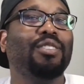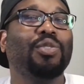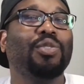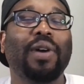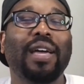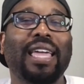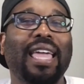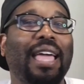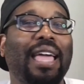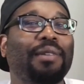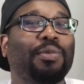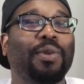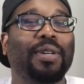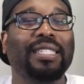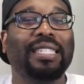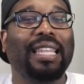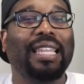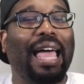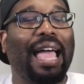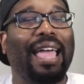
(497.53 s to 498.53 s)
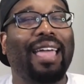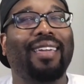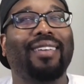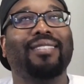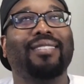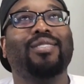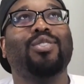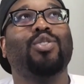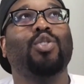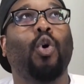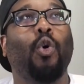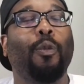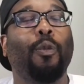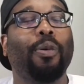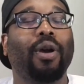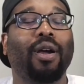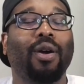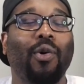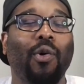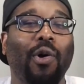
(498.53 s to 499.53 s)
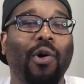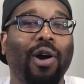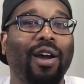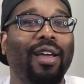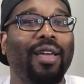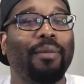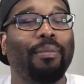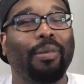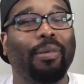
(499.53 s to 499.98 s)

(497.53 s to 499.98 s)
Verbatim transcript: Squid Games wasn't like super gory,